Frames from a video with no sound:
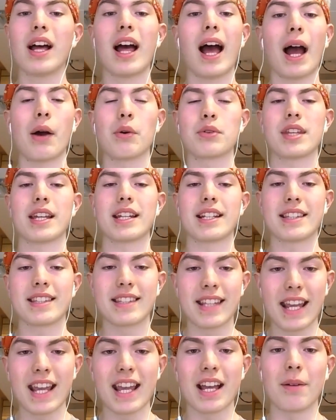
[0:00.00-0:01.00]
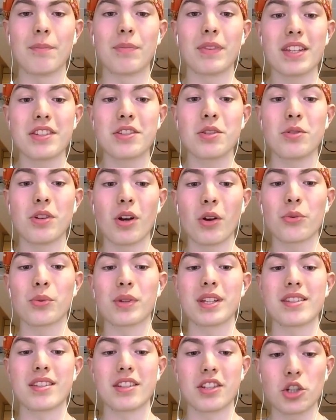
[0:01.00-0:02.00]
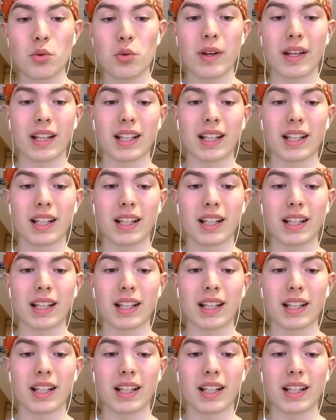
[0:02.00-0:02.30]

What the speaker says: I was like, damn, this dude knows what he's doing.